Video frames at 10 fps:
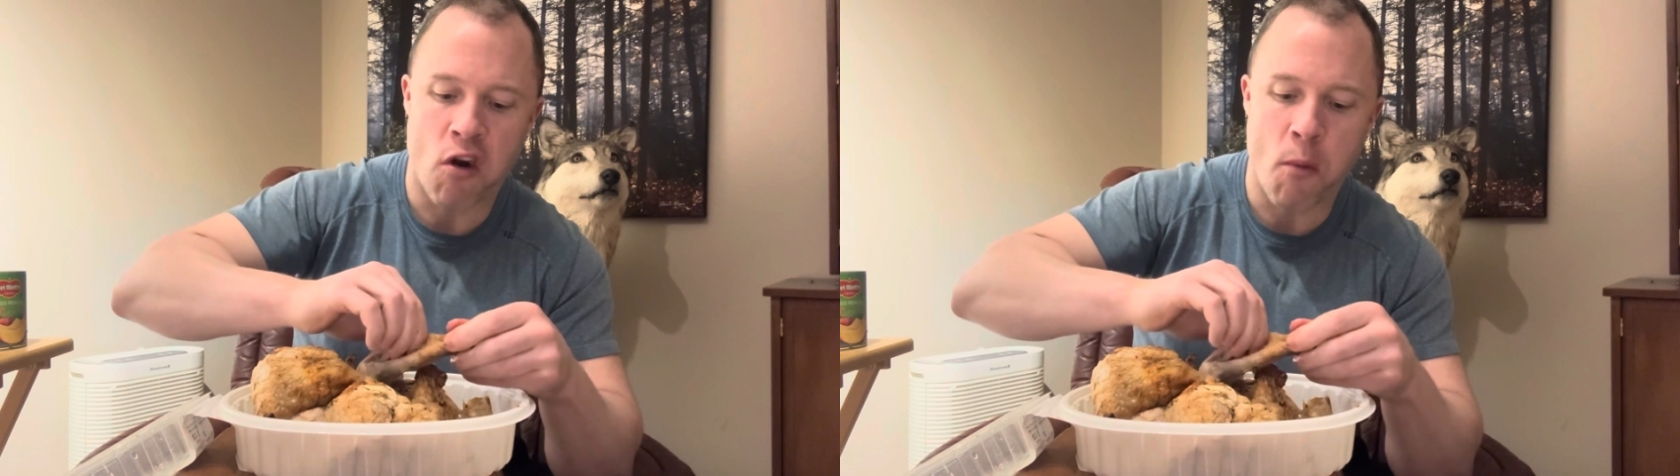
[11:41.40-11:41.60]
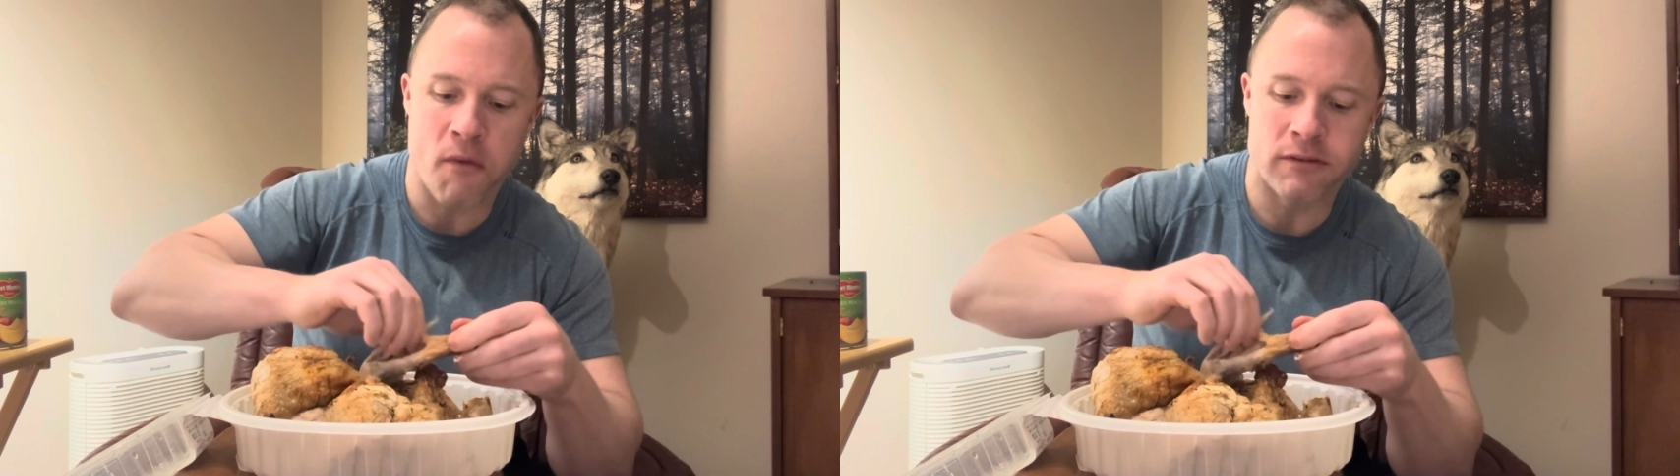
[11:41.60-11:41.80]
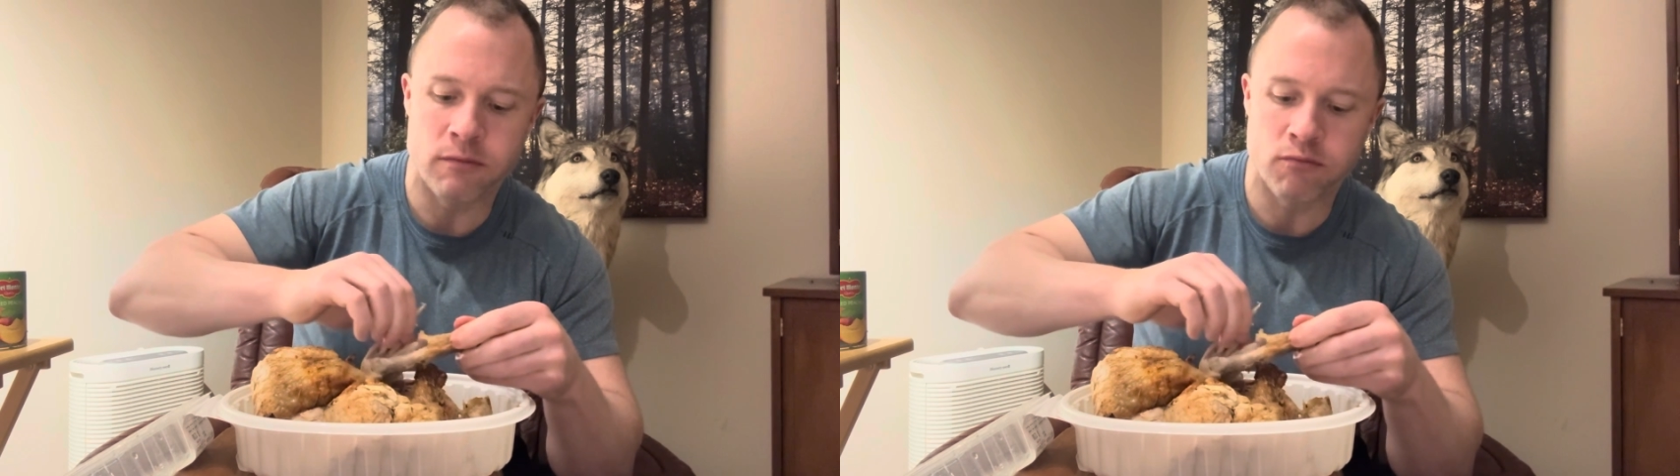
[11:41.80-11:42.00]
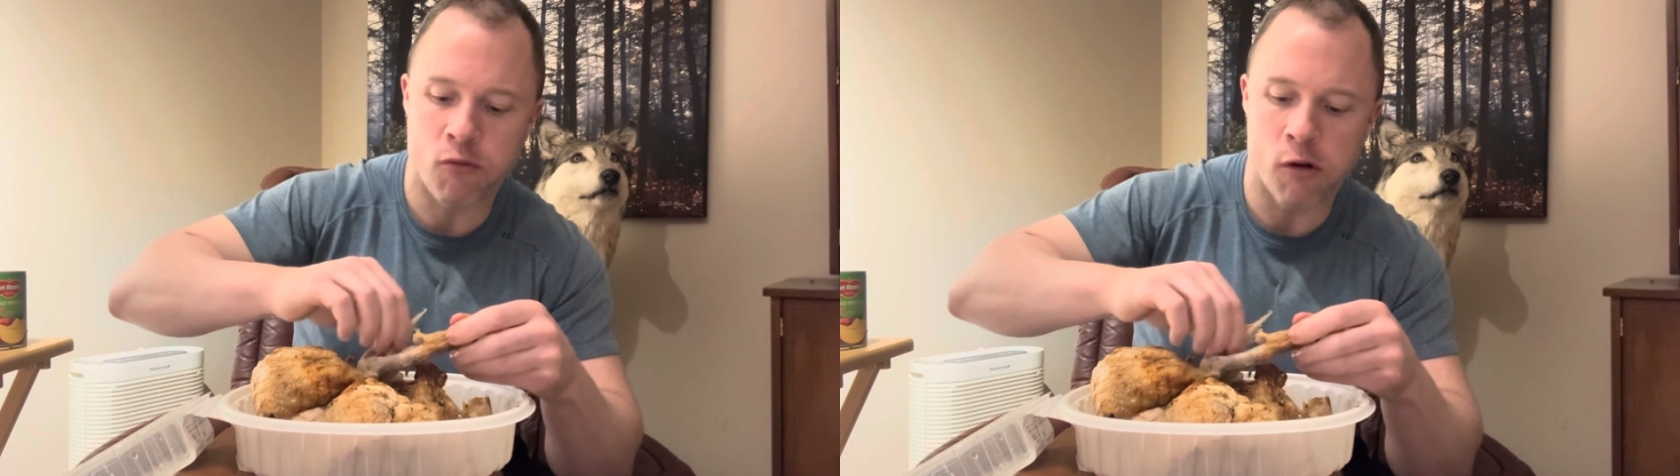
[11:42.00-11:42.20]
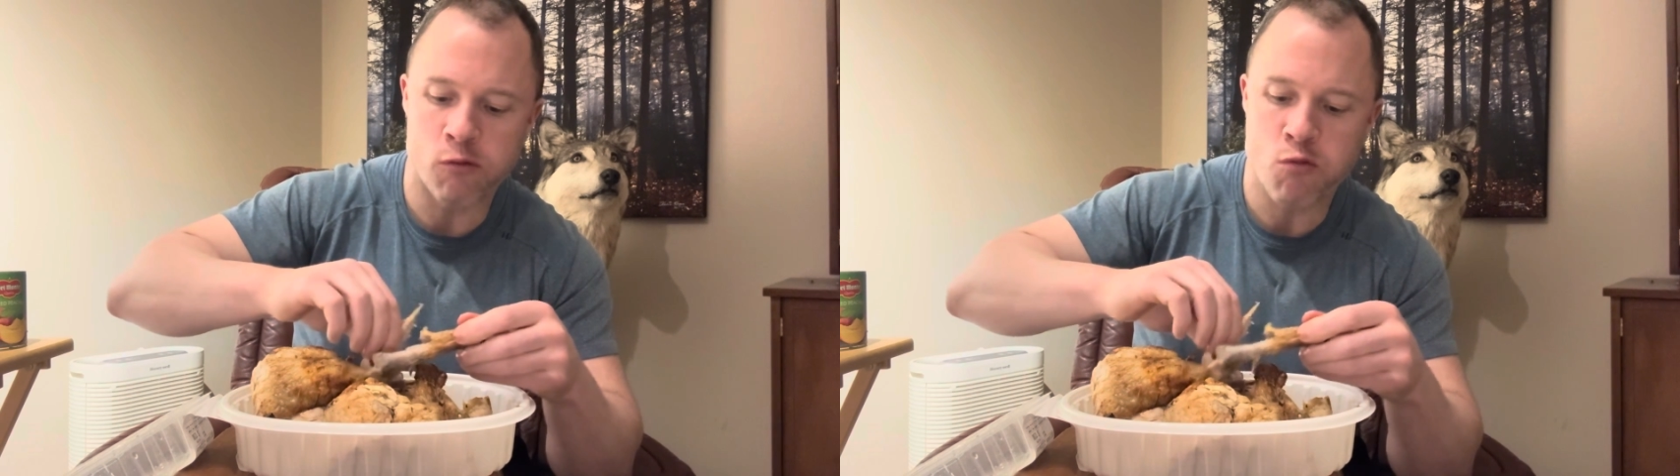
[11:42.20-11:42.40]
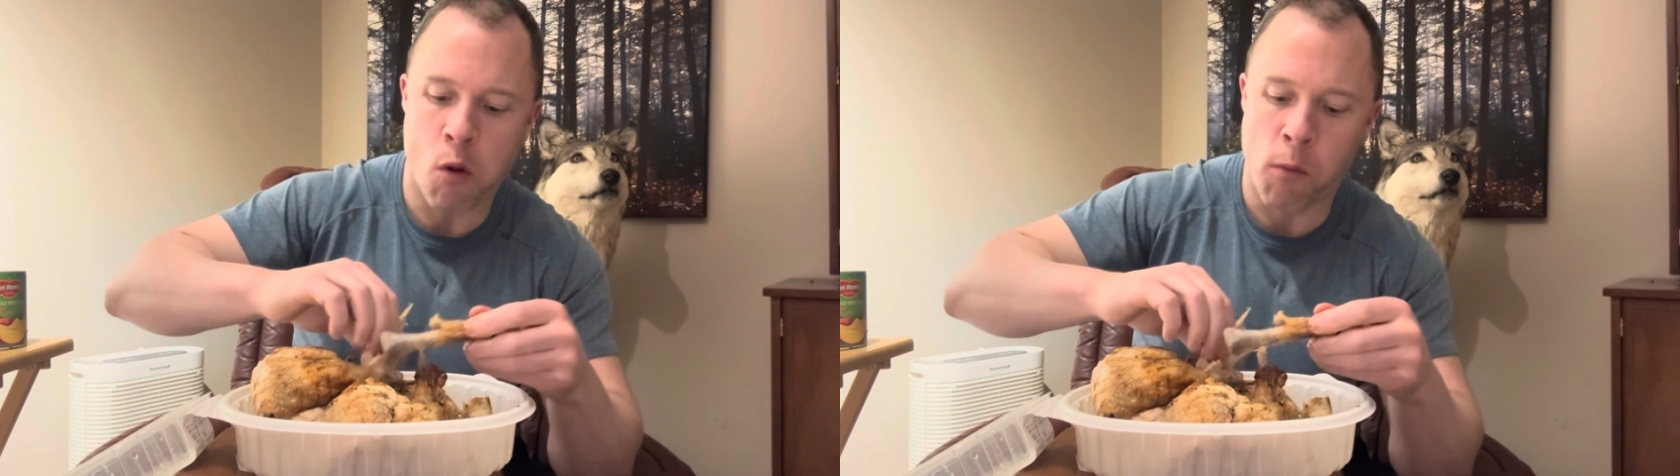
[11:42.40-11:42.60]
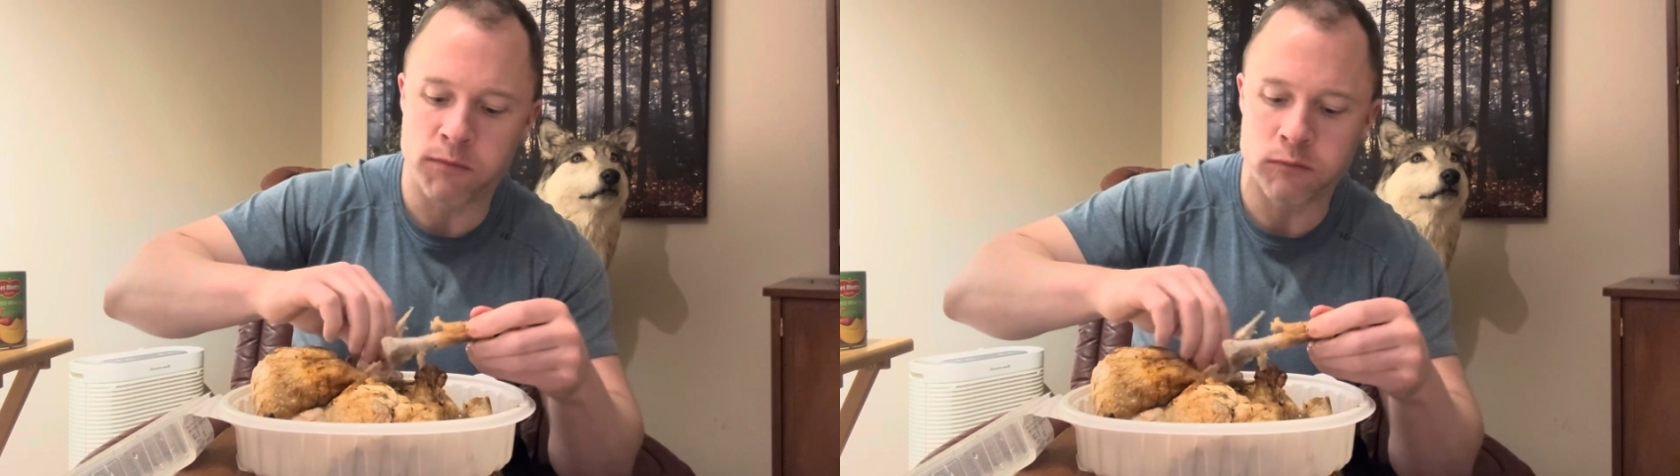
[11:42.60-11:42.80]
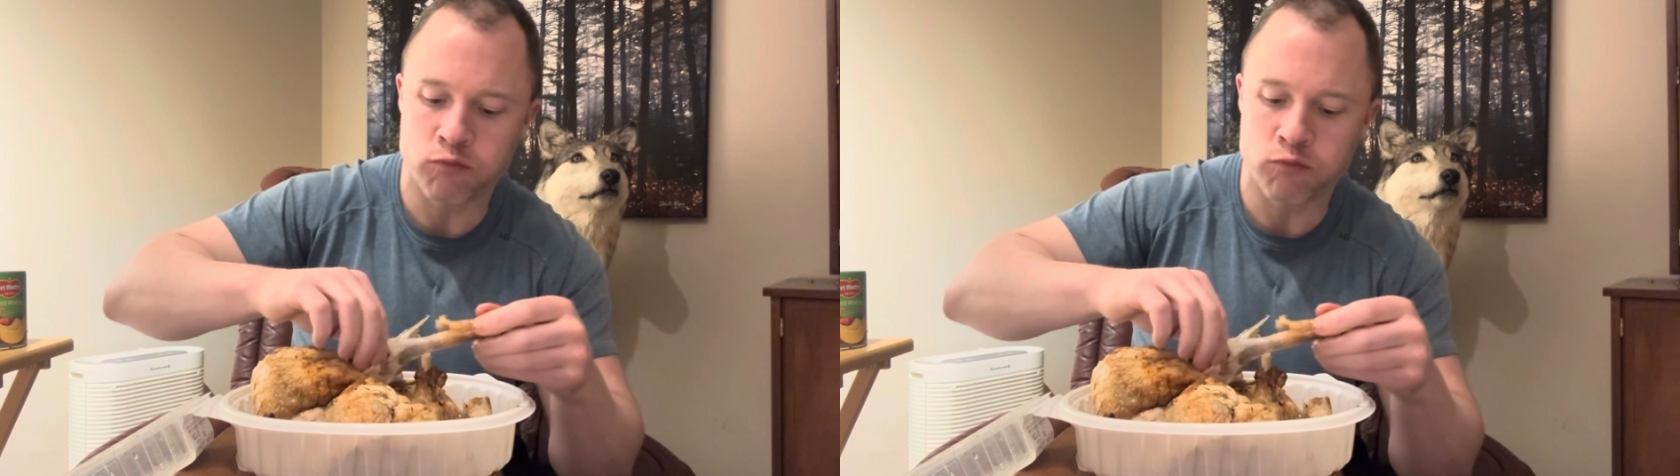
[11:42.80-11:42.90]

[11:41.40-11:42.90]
And you don't need the scale.